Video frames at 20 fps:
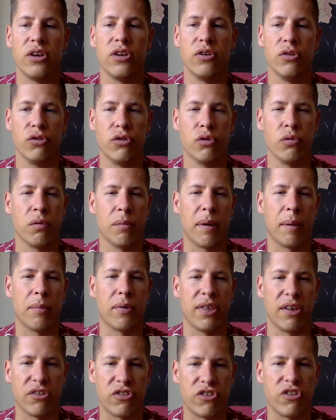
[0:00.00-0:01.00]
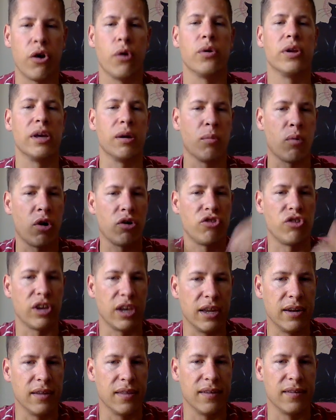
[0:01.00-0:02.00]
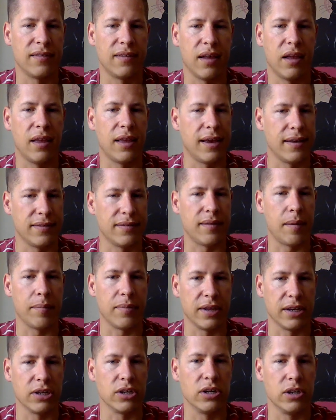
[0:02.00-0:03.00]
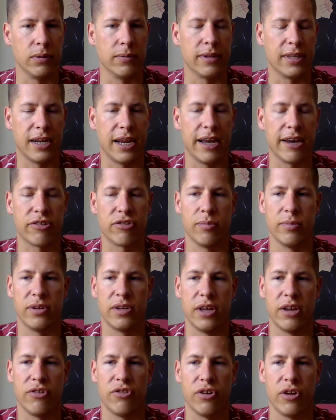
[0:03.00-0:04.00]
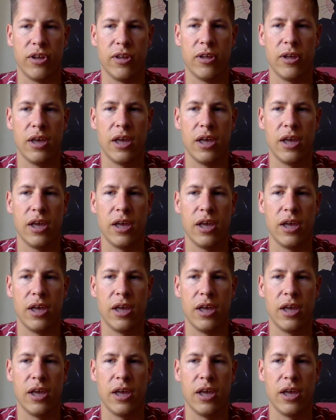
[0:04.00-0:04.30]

you do remember that sodium rushing into the cell has something to do with an action potential.